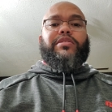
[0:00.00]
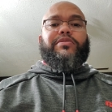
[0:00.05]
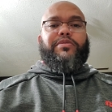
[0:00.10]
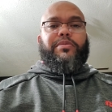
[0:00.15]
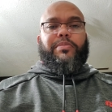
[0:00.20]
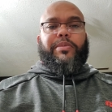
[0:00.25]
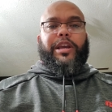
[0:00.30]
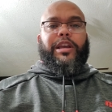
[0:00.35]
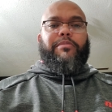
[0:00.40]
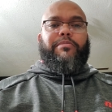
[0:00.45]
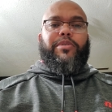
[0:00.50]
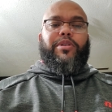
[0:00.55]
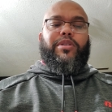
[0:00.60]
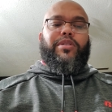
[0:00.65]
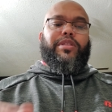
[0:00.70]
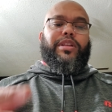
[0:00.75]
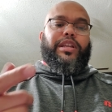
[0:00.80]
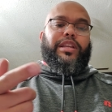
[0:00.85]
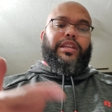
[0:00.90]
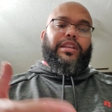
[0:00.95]
for
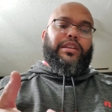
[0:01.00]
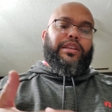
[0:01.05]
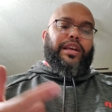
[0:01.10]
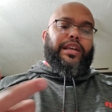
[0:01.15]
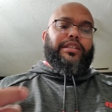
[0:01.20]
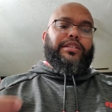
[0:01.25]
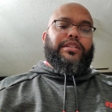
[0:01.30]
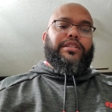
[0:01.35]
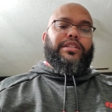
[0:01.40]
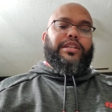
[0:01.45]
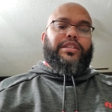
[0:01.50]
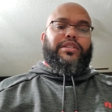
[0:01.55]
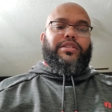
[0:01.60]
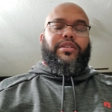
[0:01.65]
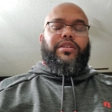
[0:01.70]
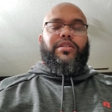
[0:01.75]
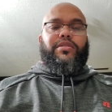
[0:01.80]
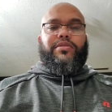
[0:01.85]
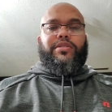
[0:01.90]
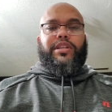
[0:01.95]
paintball, they suggest you
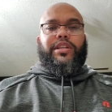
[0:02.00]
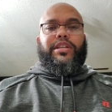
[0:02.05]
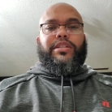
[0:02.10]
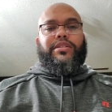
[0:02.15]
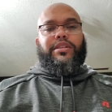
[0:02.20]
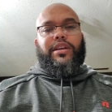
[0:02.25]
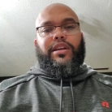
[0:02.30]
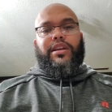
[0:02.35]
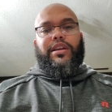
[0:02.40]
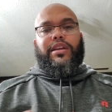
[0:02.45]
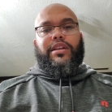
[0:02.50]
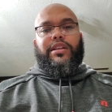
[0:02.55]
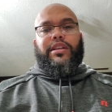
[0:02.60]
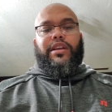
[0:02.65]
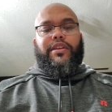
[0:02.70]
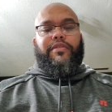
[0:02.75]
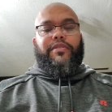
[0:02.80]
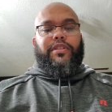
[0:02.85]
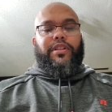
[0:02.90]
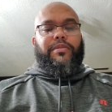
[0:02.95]
use these,
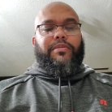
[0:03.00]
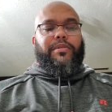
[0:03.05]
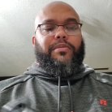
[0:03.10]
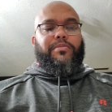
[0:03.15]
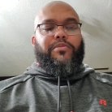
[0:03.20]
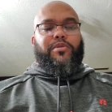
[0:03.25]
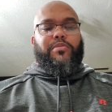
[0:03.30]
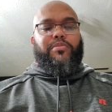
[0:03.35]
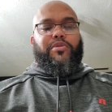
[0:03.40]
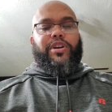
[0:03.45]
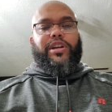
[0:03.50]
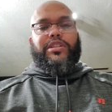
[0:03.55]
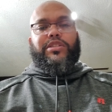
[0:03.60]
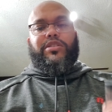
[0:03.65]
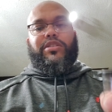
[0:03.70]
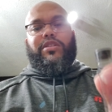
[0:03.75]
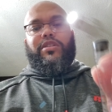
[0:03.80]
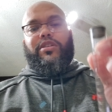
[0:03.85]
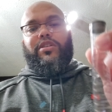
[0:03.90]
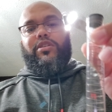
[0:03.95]
give you a little bit more
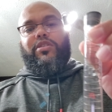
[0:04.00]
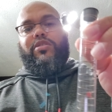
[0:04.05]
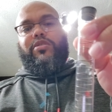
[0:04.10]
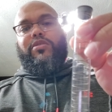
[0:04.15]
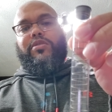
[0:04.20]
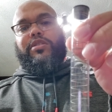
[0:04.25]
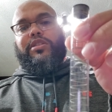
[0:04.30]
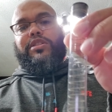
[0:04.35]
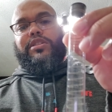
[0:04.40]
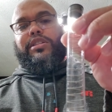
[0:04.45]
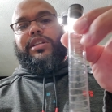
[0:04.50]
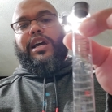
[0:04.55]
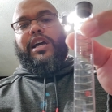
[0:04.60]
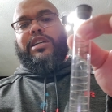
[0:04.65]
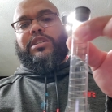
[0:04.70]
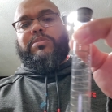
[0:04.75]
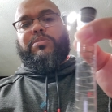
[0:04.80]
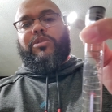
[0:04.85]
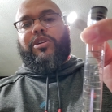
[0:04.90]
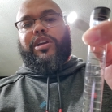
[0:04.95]
pressure. Or the stock
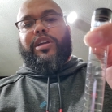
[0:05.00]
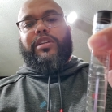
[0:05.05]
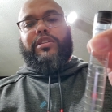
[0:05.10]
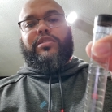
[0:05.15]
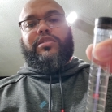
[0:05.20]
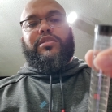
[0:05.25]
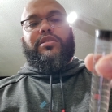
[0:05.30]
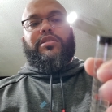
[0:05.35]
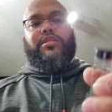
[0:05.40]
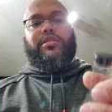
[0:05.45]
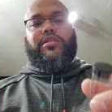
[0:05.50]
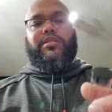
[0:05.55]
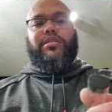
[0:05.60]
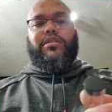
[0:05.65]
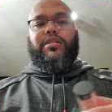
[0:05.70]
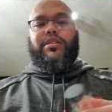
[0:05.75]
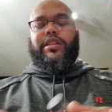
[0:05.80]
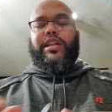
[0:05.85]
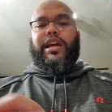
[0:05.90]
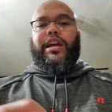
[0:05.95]
springs
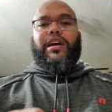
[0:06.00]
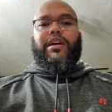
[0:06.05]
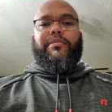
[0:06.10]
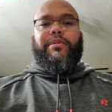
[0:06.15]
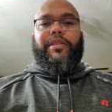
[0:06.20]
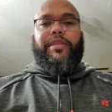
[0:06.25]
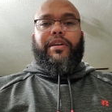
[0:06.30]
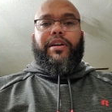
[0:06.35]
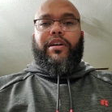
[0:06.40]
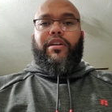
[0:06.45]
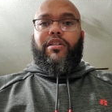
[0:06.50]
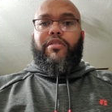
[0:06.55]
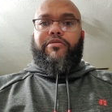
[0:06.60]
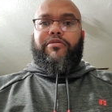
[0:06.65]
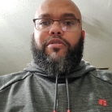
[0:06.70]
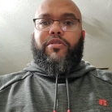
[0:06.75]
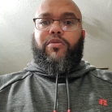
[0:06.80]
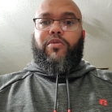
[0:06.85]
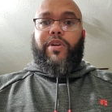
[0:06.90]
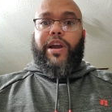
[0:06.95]
that come in there are
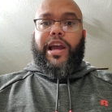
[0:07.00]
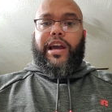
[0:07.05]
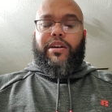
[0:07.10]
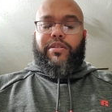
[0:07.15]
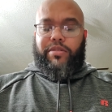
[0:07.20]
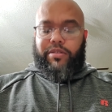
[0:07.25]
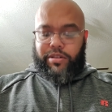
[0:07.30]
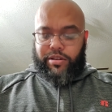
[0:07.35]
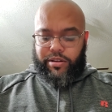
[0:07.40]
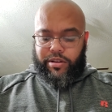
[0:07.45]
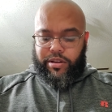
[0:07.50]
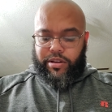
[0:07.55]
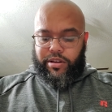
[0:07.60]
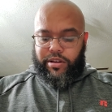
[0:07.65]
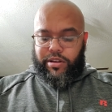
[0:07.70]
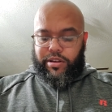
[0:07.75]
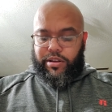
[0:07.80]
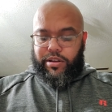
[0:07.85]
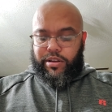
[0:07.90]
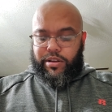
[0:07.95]
for round
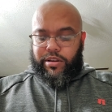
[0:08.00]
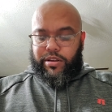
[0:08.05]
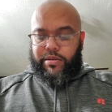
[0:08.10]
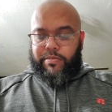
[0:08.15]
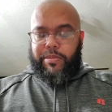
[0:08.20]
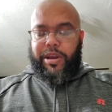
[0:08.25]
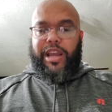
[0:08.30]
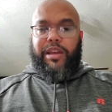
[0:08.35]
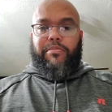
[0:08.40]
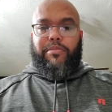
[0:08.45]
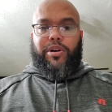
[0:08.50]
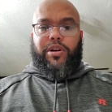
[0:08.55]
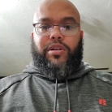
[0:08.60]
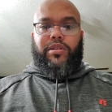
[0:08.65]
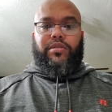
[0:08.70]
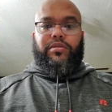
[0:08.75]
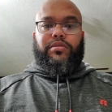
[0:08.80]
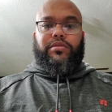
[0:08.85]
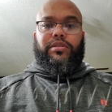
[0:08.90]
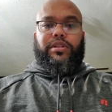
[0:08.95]
paintball.
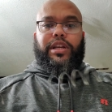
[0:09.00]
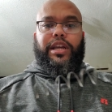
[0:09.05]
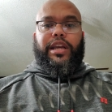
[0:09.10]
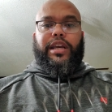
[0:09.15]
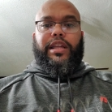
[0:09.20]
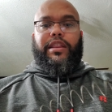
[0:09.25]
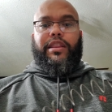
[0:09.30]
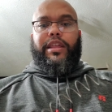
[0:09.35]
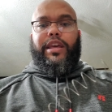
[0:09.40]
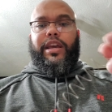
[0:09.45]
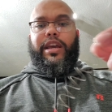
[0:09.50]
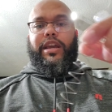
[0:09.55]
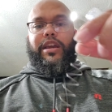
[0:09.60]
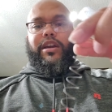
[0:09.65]
And they